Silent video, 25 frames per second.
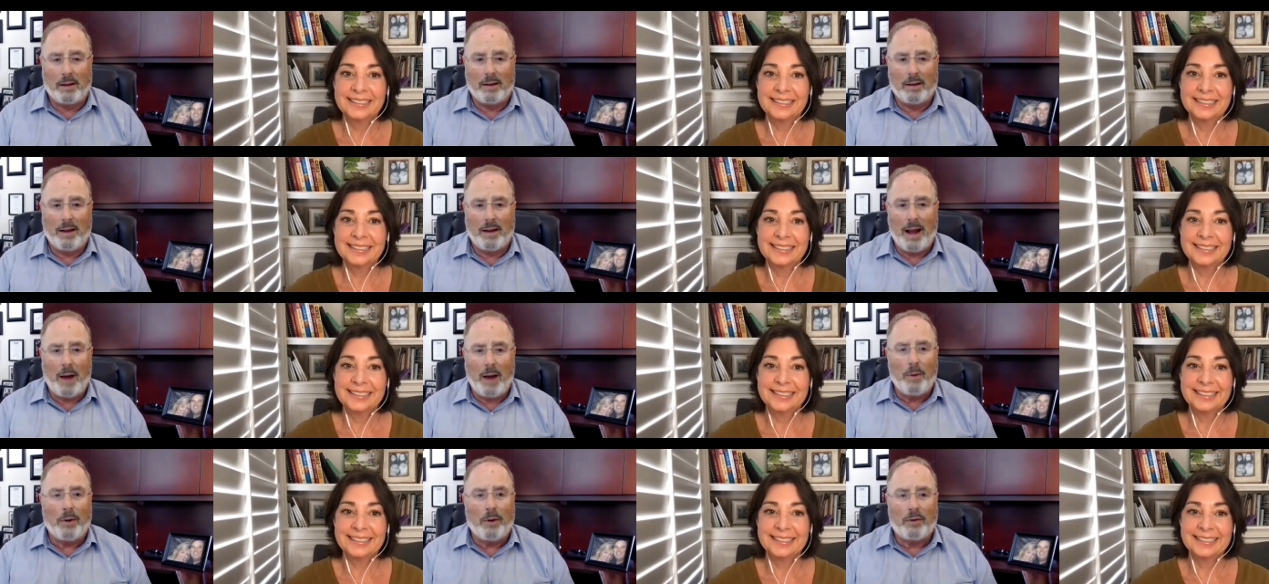
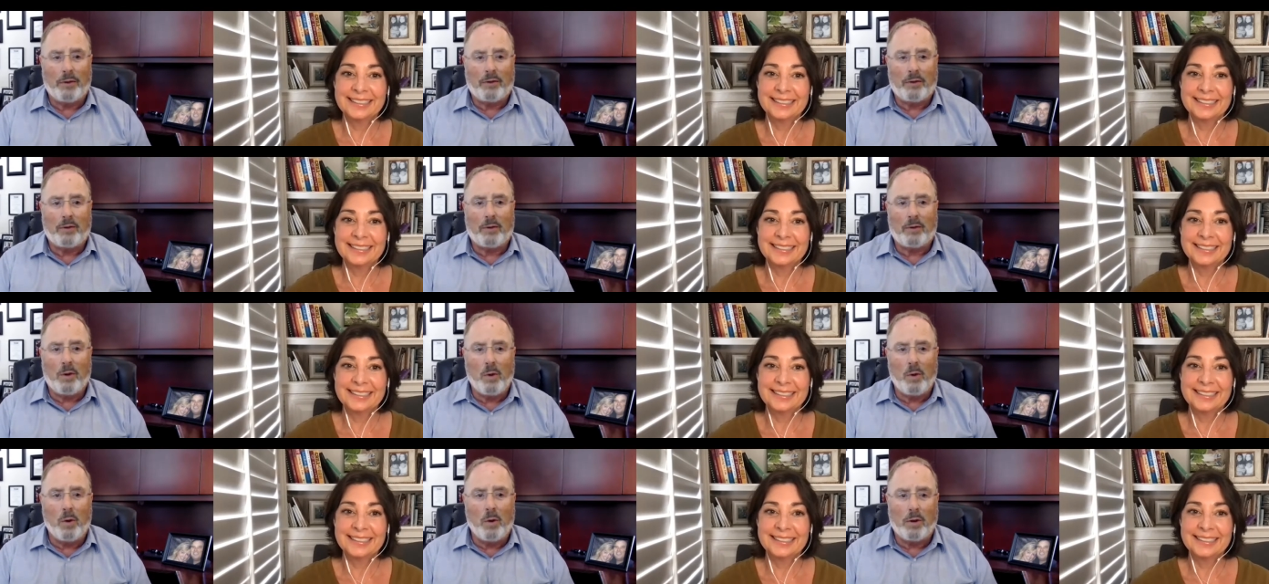Speaker 1: How was
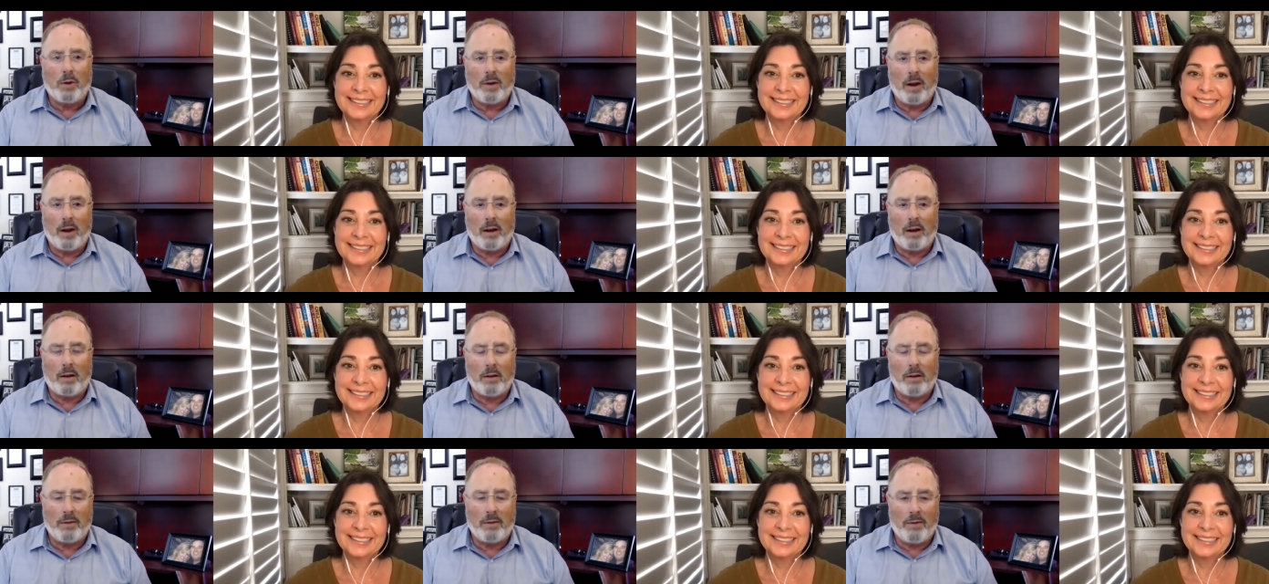school
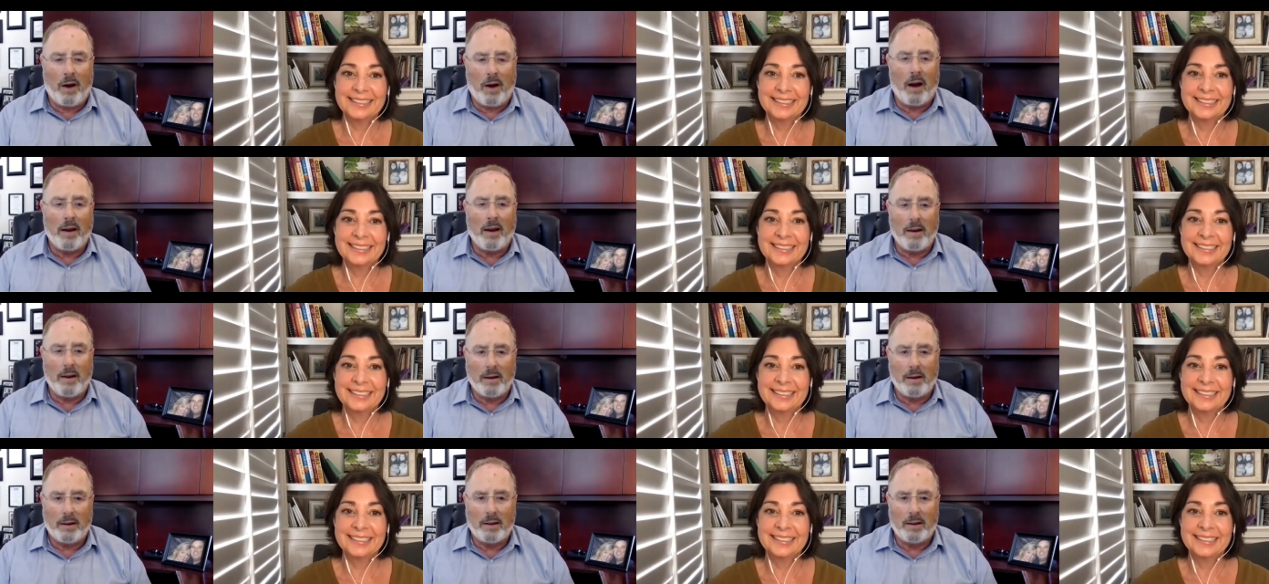thing?
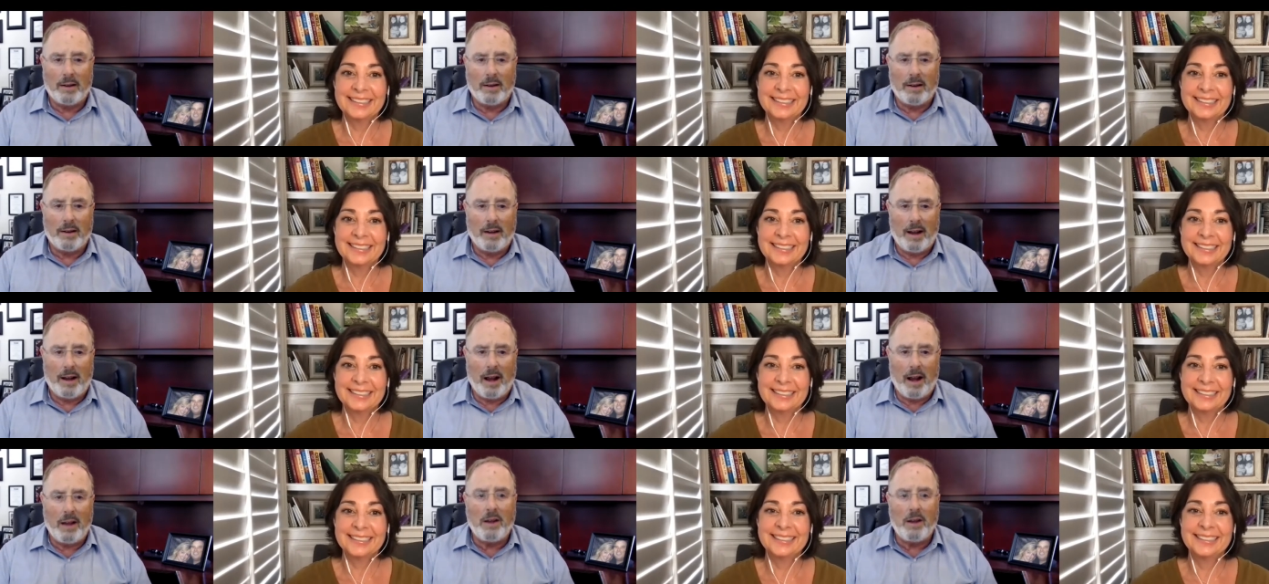Fine.
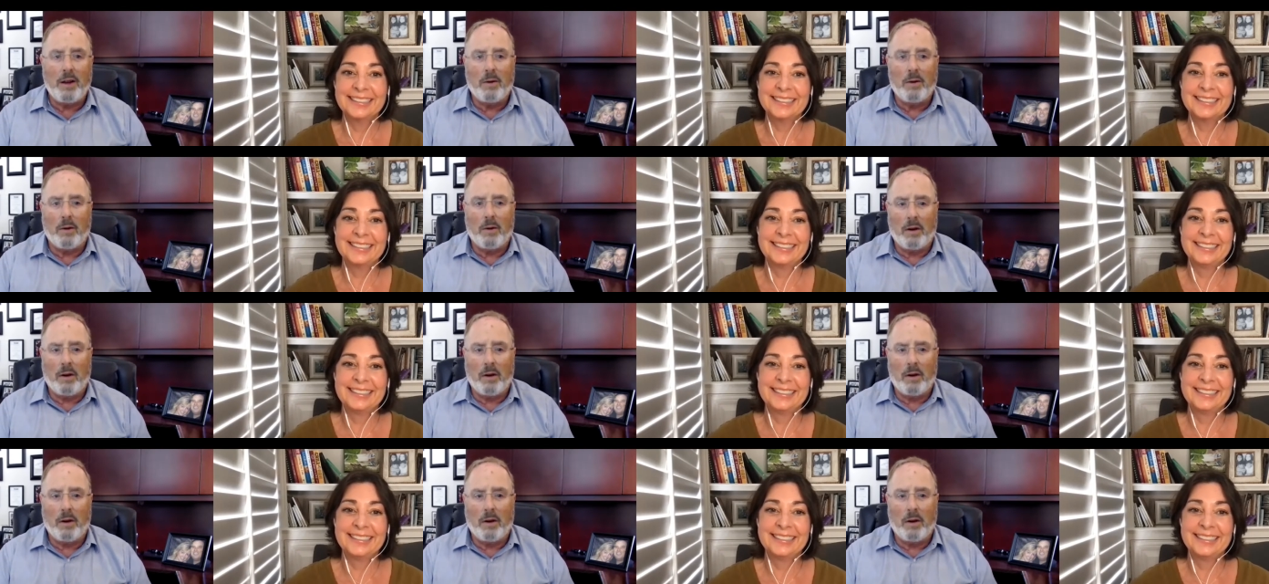How you doing?